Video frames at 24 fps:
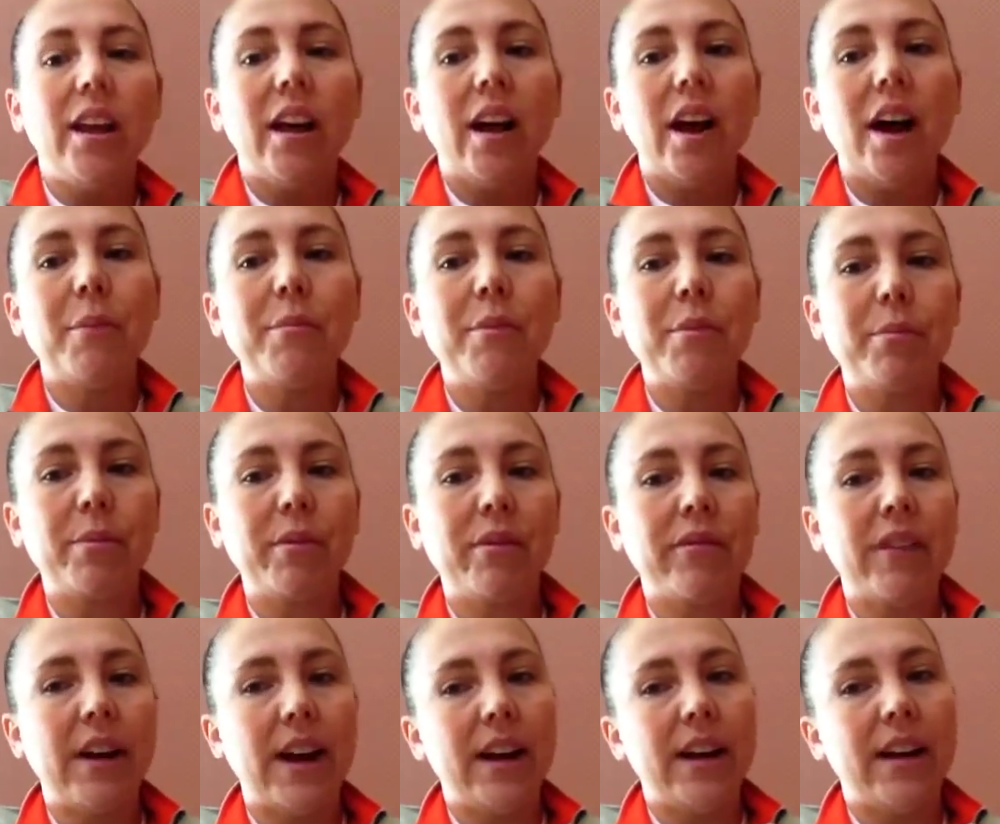It
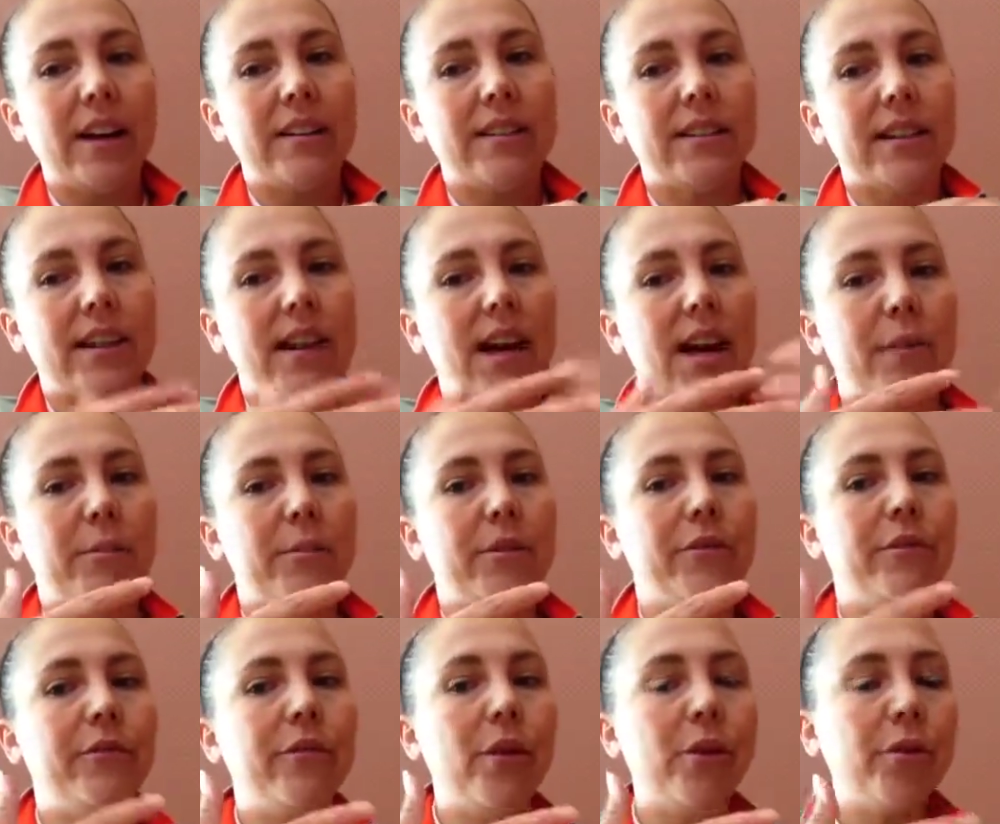provides a
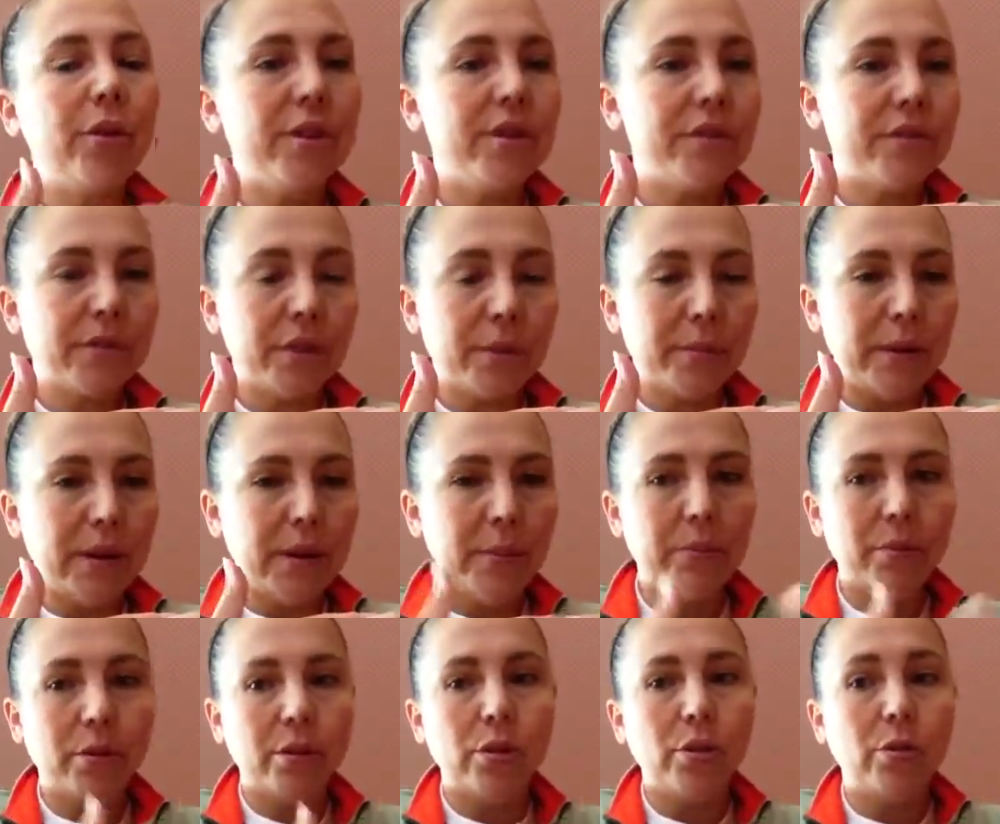common focus for
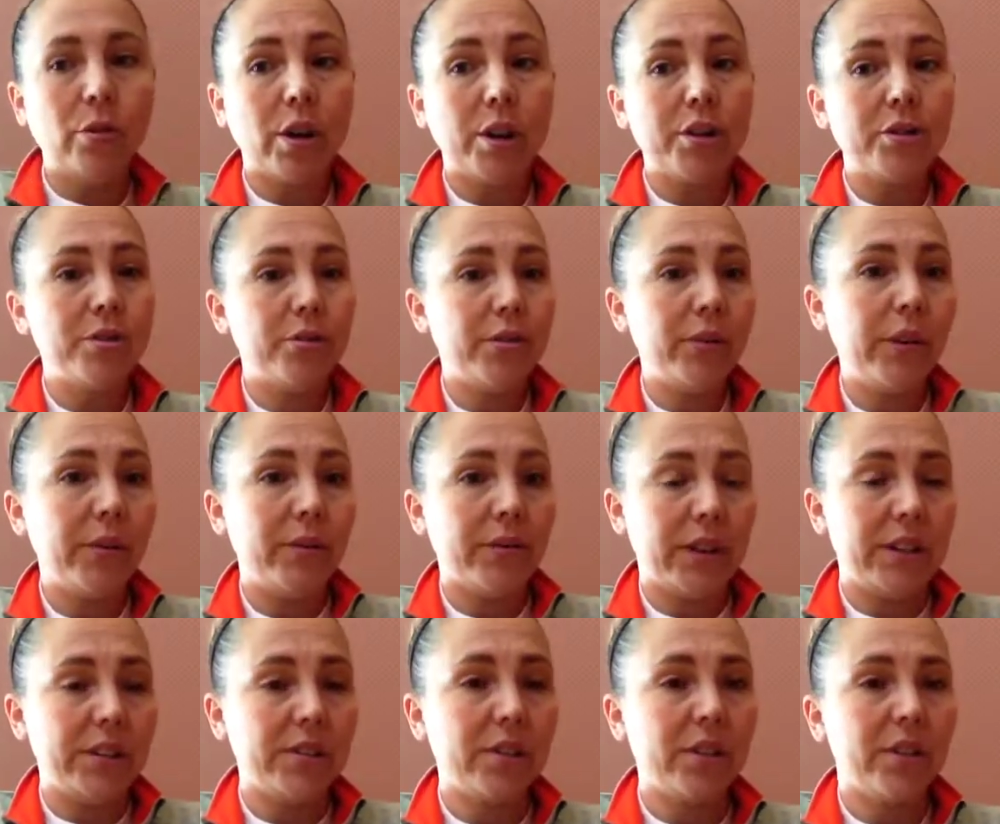people who are doing
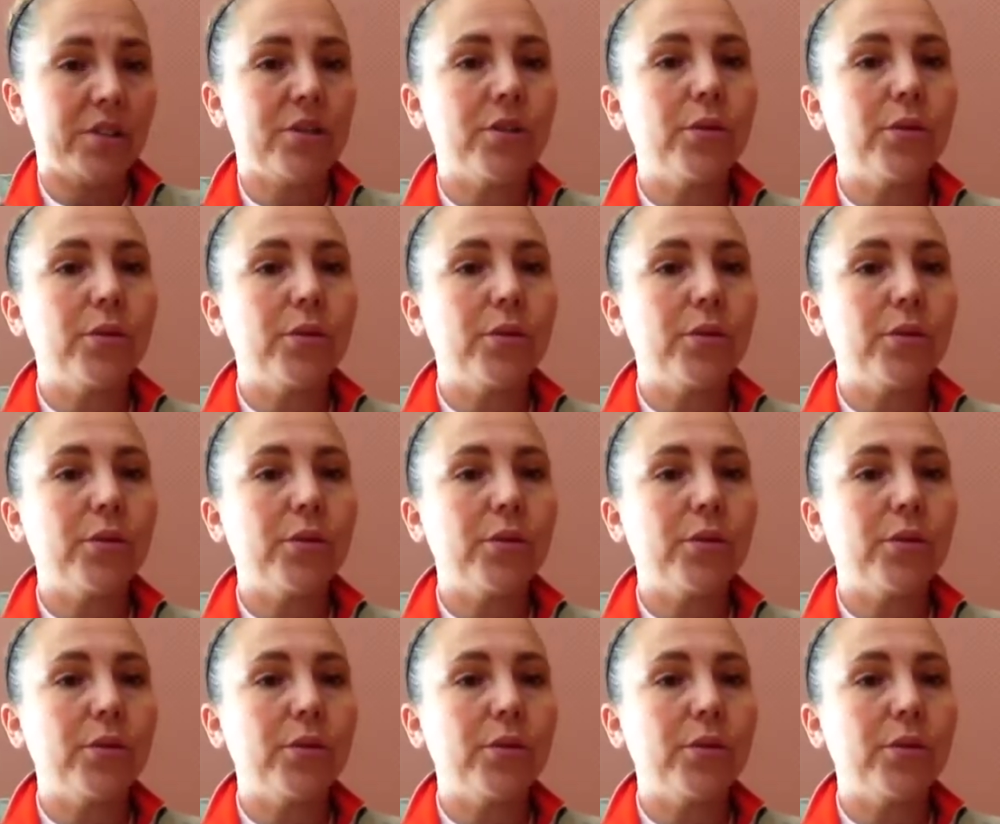research.